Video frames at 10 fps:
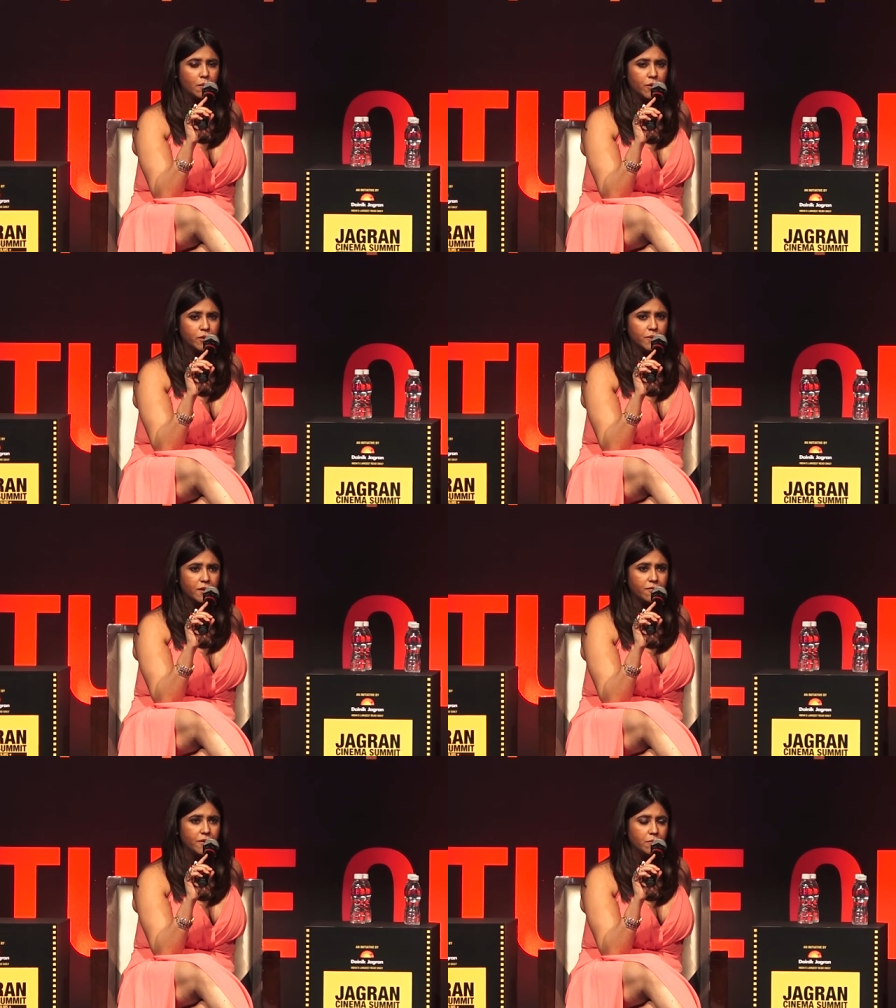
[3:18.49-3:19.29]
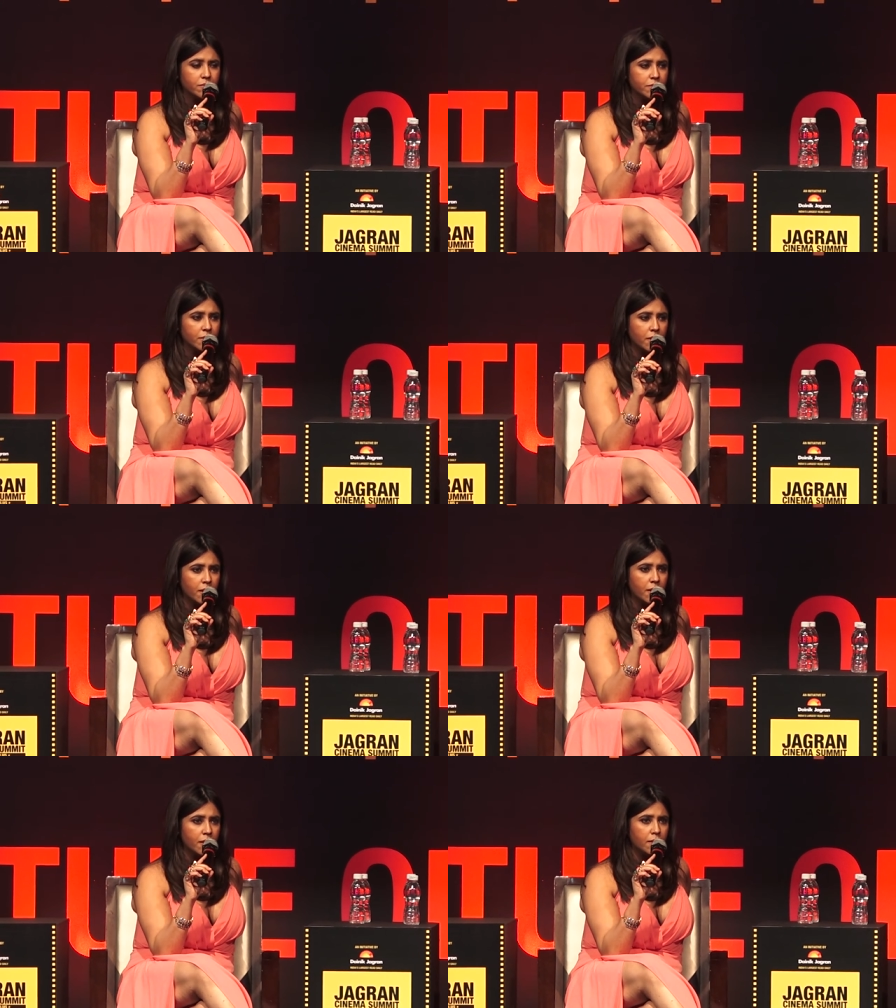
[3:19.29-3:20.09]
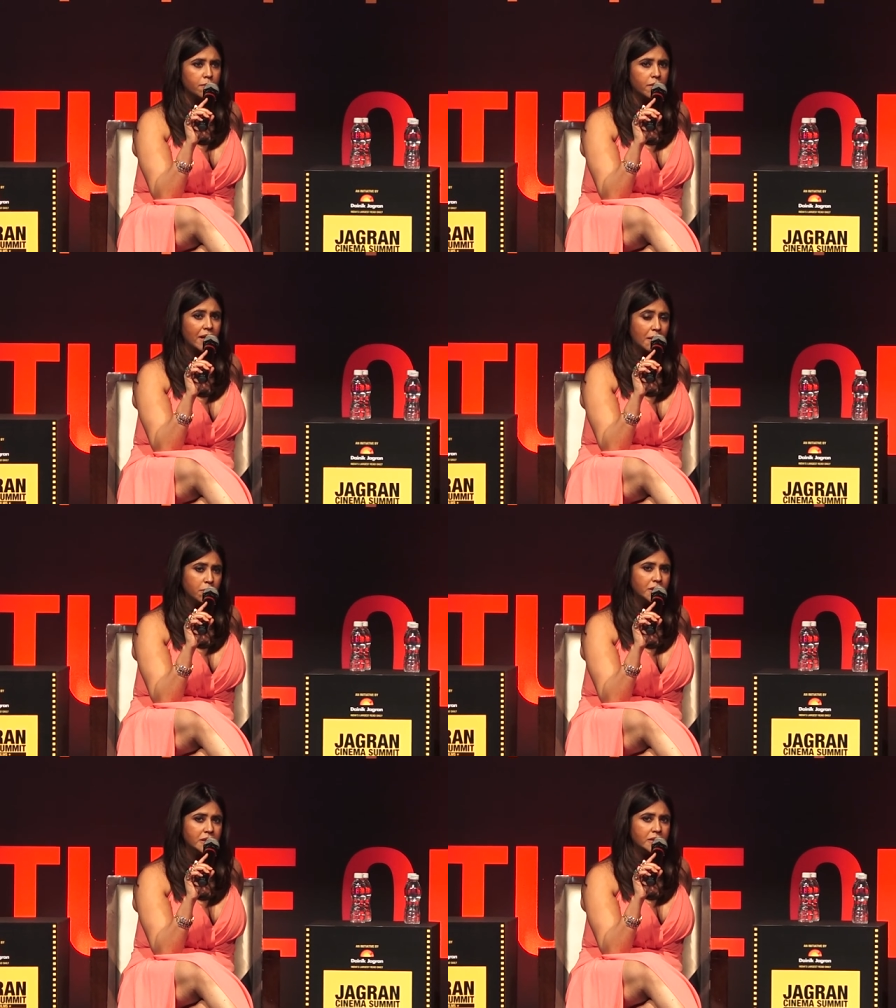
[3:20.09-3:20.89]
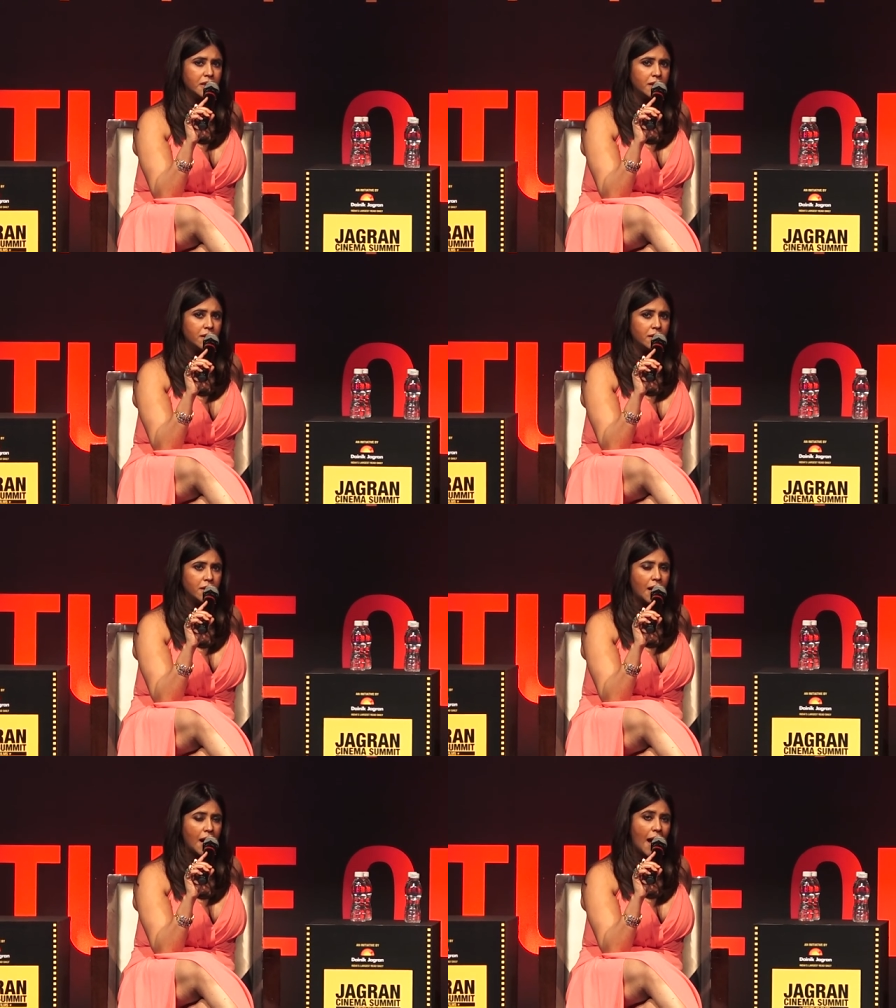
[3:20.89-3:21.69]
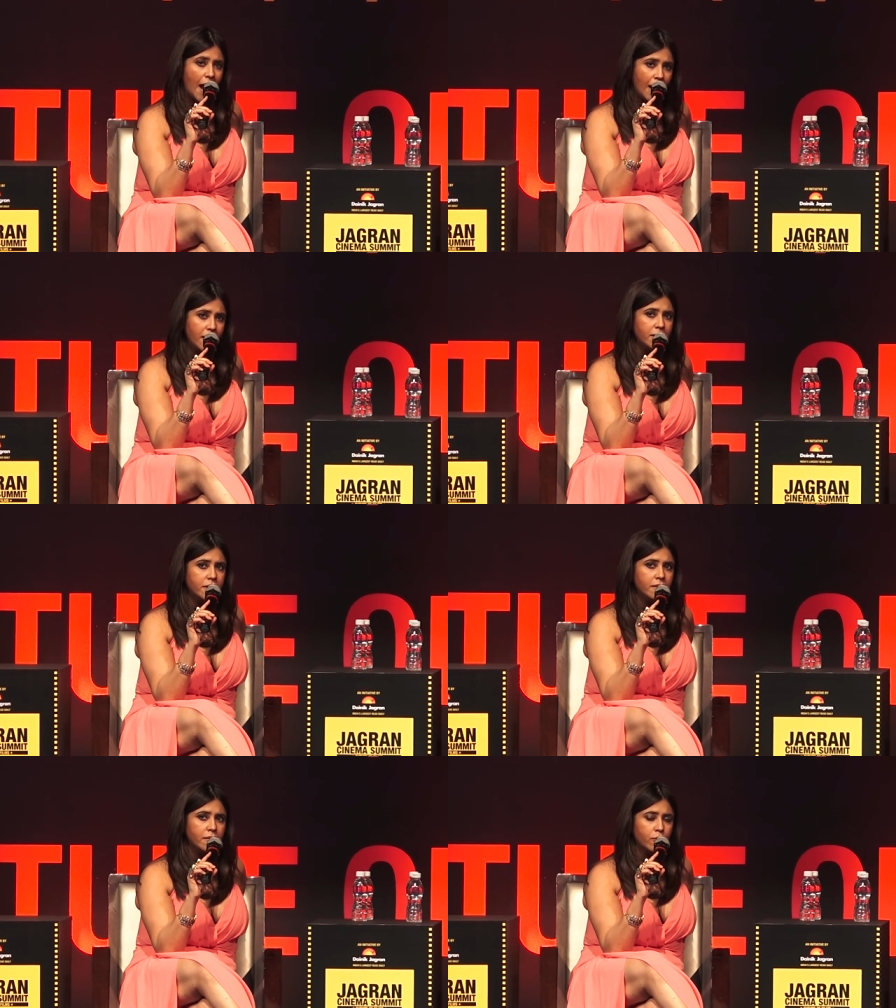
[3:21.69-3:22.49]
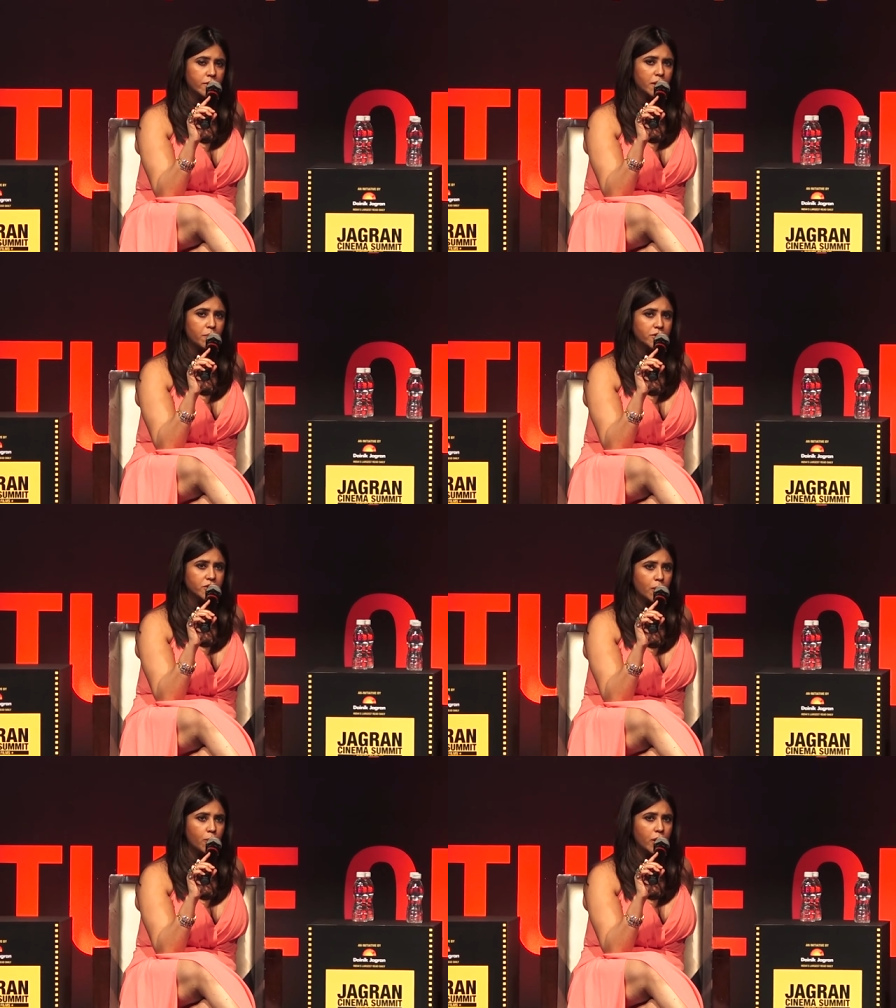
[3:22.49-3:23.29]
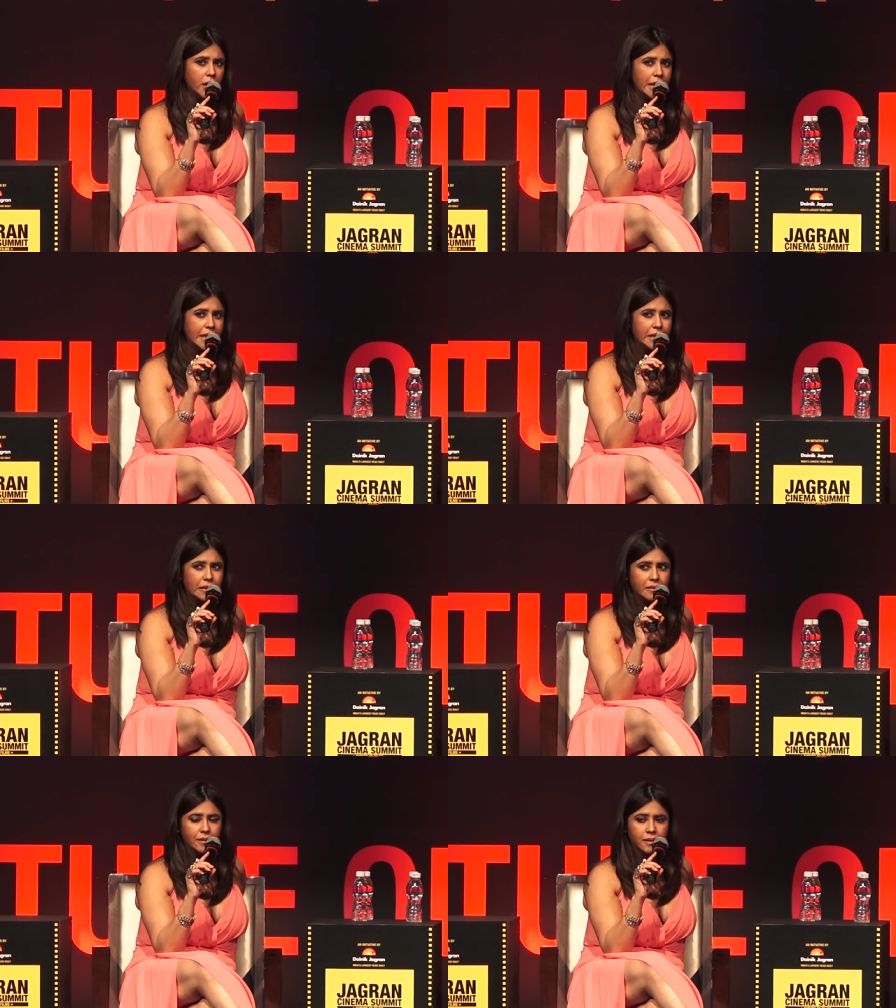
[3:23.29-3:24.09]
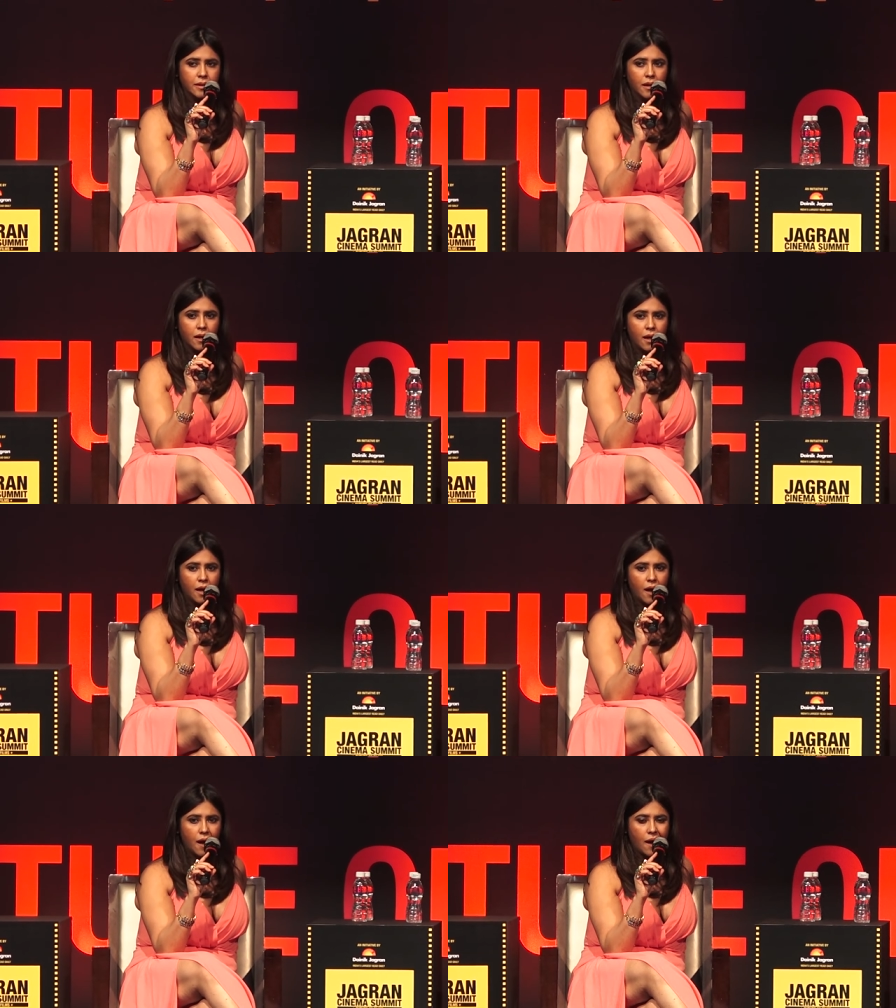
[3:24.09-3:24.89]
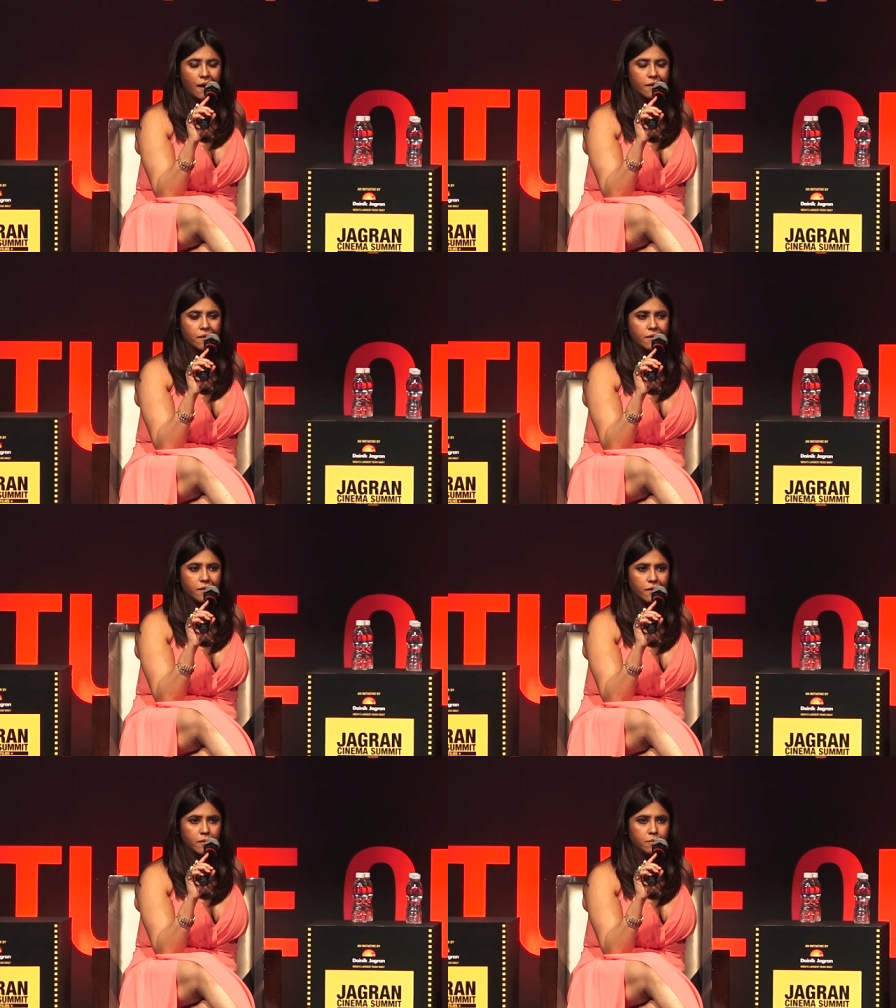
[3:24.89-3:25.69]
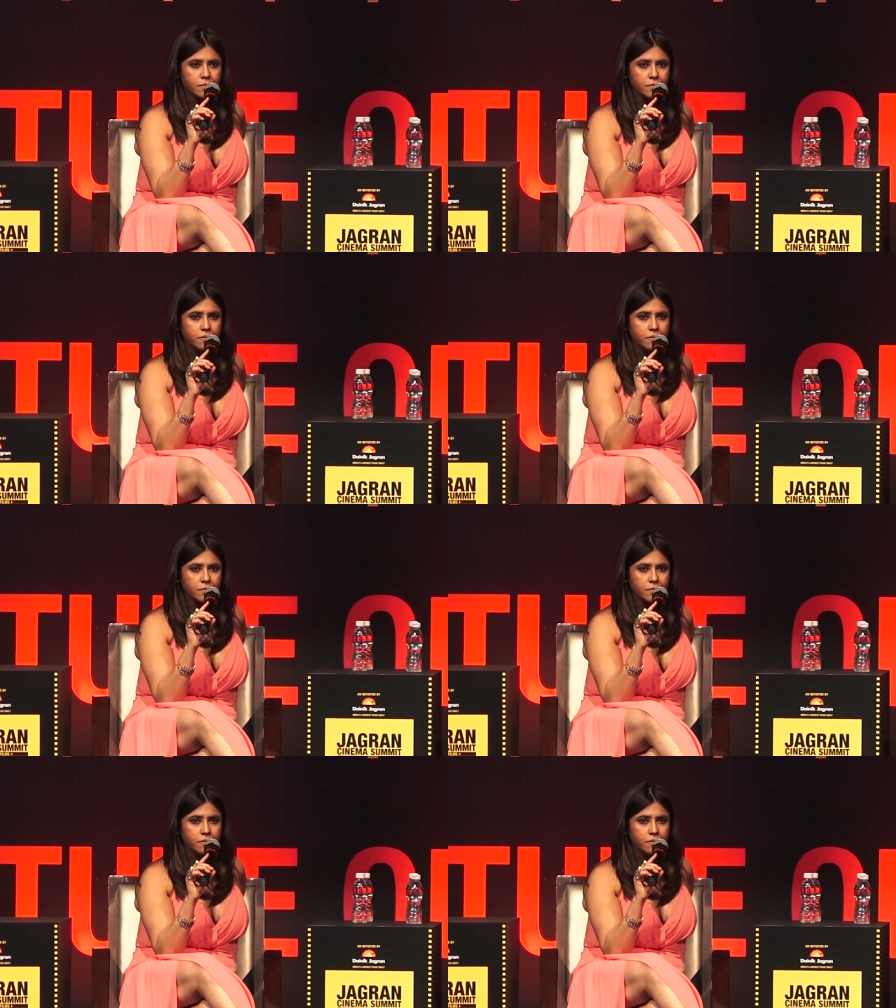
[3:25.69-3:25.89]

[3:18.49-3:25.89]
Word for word: Because when Which I one film, are you talking about? Um, Grand Masti right. and Udta Punjab got leaked. And um,